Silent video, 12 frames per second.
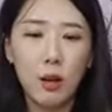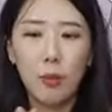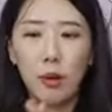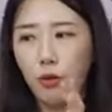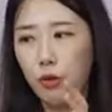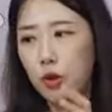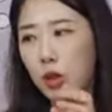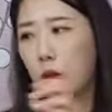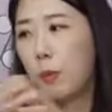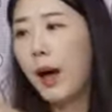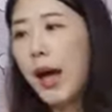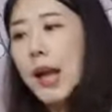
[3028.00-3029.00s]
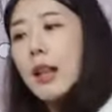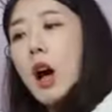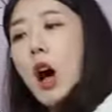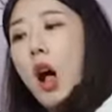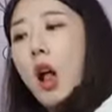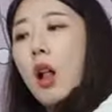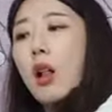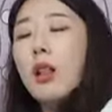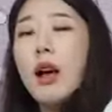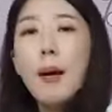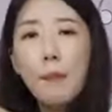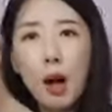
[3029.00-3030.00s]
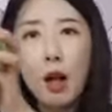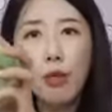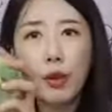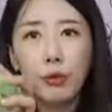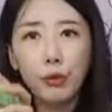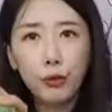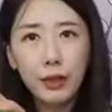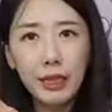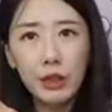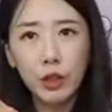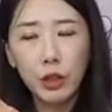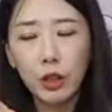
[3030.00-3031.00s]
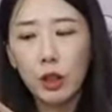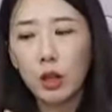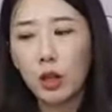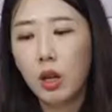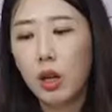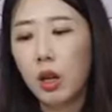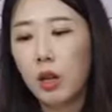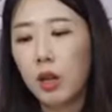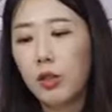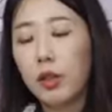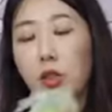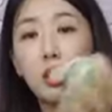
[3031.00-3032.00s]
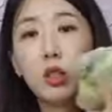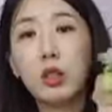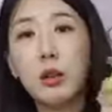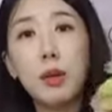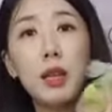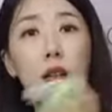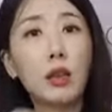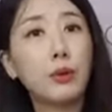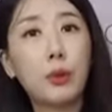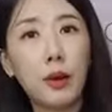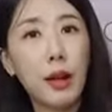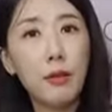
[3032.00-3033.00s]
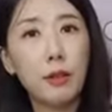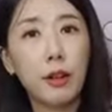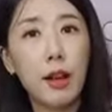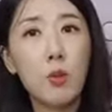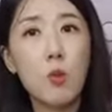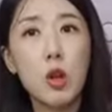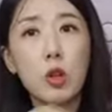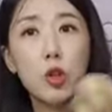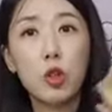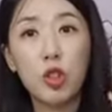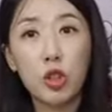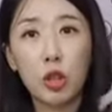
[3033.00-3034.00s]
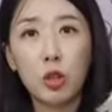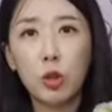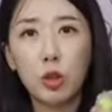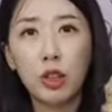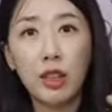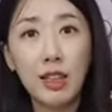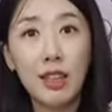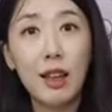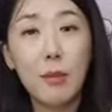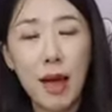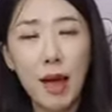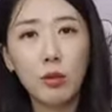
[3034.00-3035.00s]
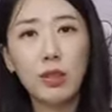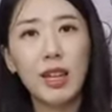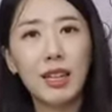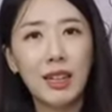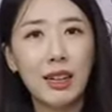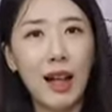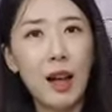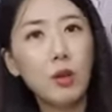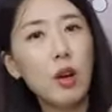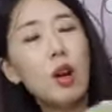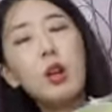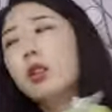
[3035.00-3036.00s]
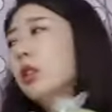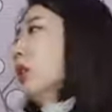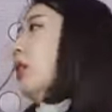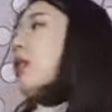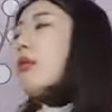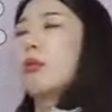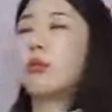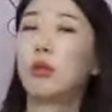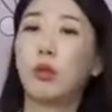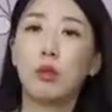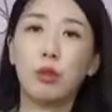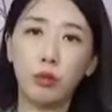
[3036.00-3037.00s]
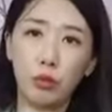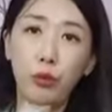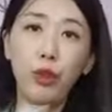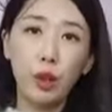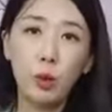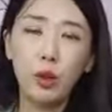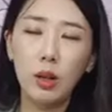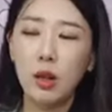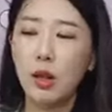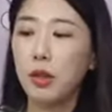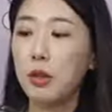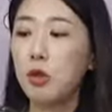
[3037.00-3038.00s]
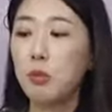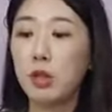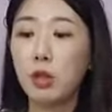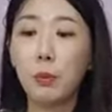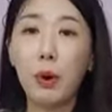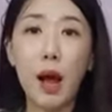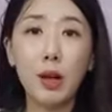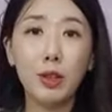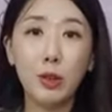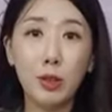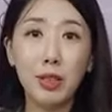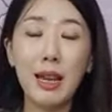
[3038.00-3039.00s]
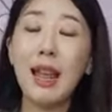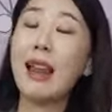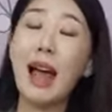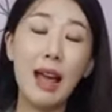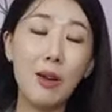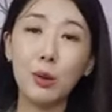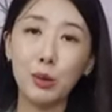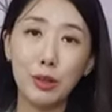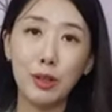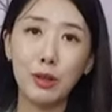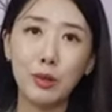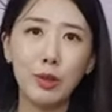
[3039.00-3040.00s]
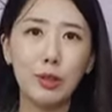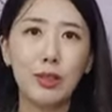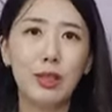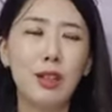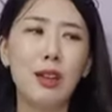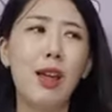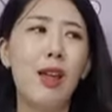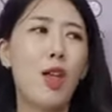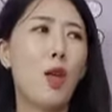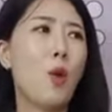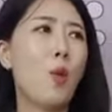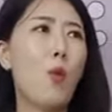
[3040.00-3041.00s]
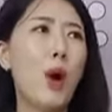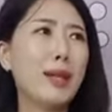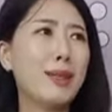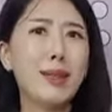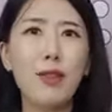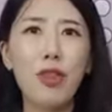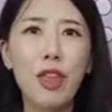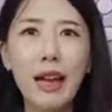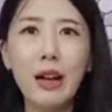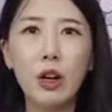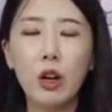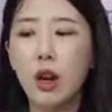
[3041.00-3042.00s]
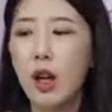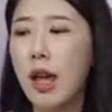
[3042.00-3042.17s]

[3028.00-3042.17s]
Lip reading: But if you just pile all up on the freezer, they're just gonna be there forever. And once you start to clean them out, taking it out, all the food, then you'll be surprised to see, and I was too, to see what's in there.